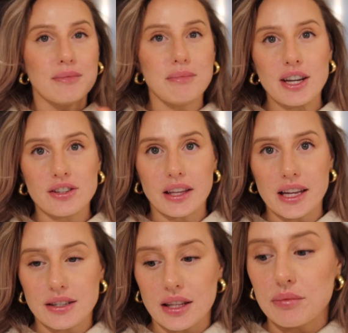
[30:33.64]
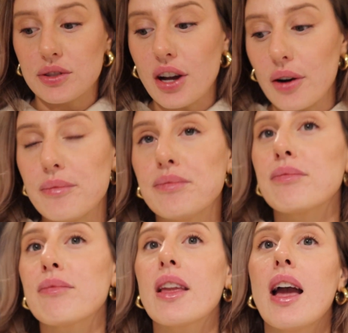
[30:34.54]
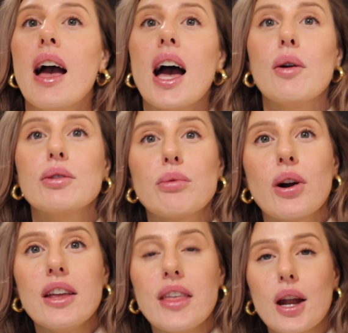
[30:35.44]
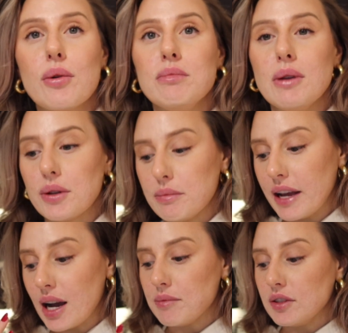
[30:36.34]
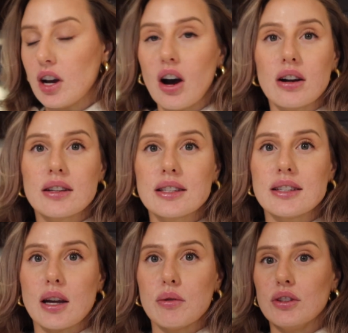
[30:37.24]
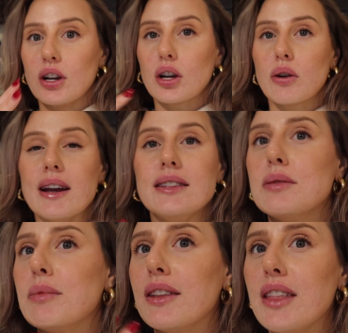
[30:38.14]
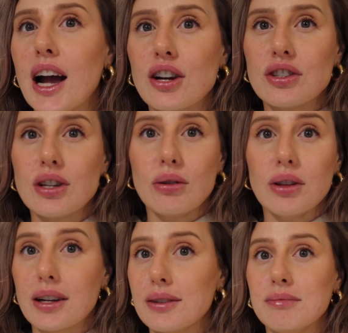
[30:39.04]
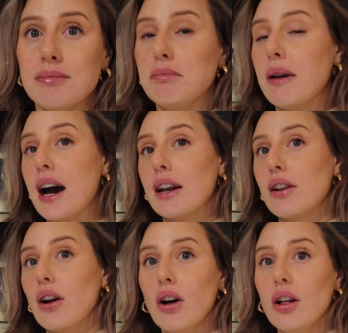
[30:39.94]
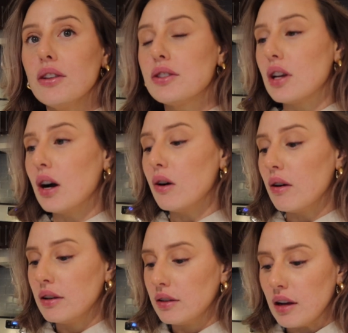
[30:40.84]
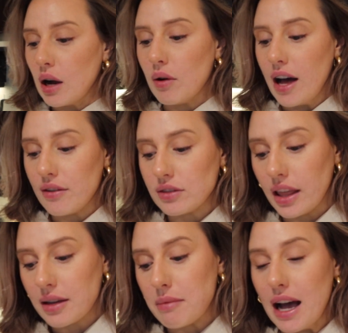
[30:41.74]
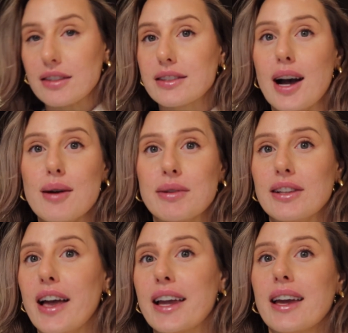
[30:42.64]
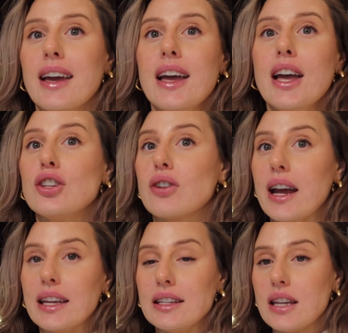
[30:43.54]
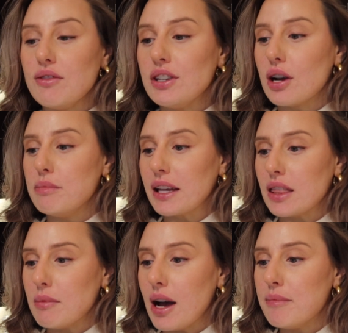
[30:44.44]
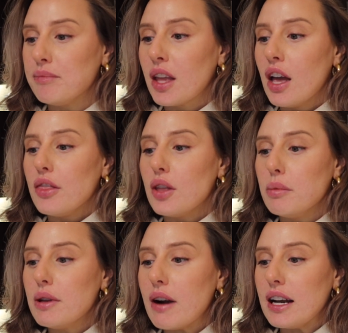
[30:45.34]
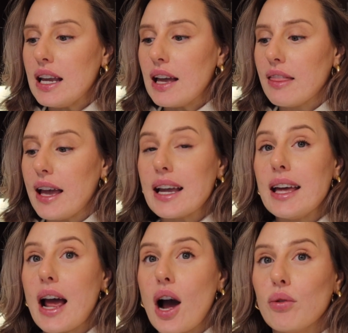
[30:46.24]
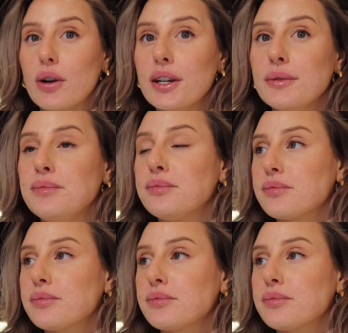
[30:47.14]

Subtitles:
Majorly into them. So I was worried that I wouldn't be able to pick up the dogs because I would look crazy, but they actually don't look bad at all. So I won't have to like mask up or like try and get David to go pick them up. They'll be ready in like an hour.